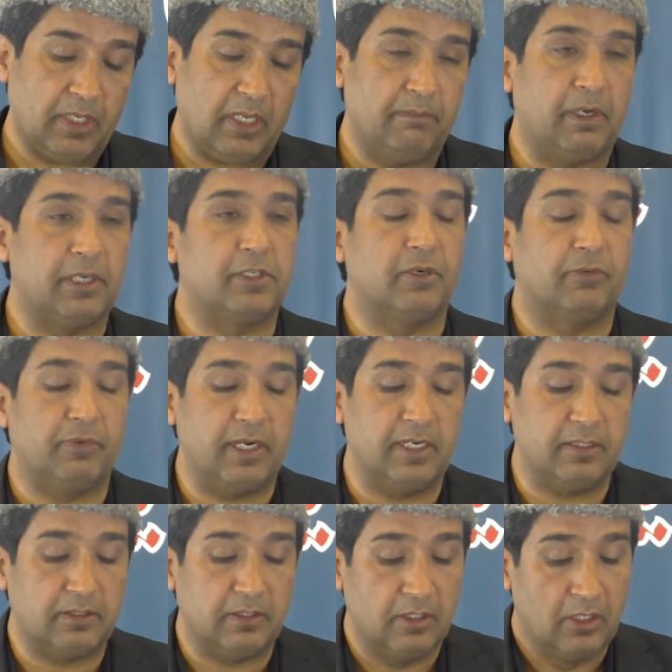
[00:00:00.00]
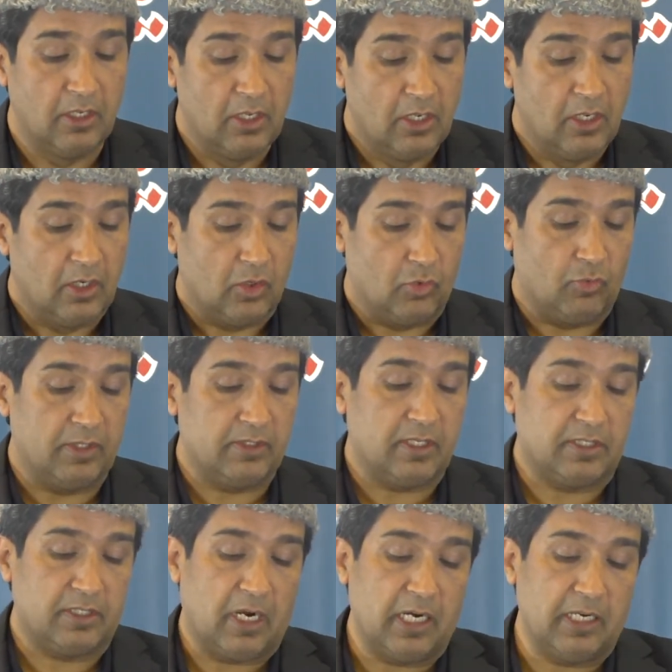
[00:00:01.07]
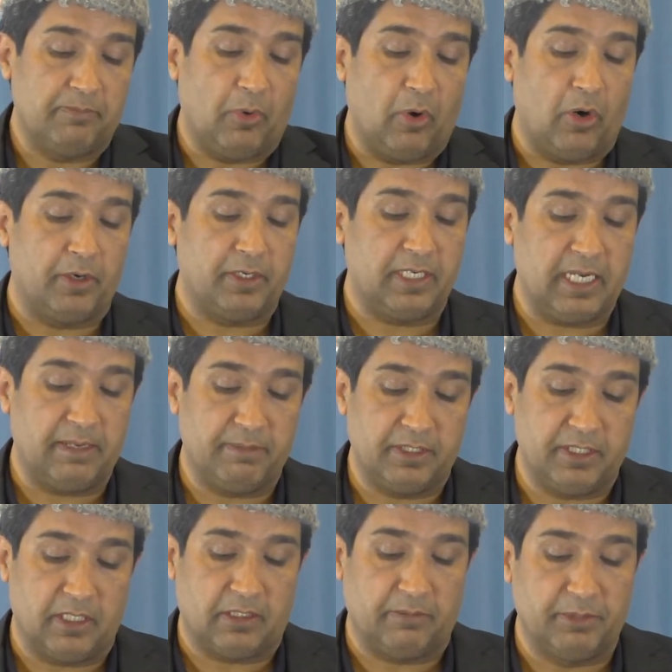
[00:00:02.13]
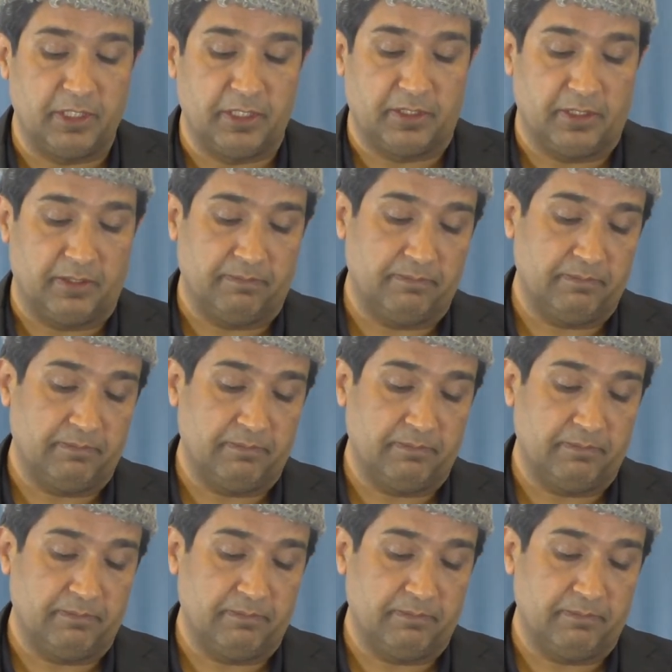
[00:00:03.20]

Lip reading: My dear friends, once a child born in Ahmadiyya community,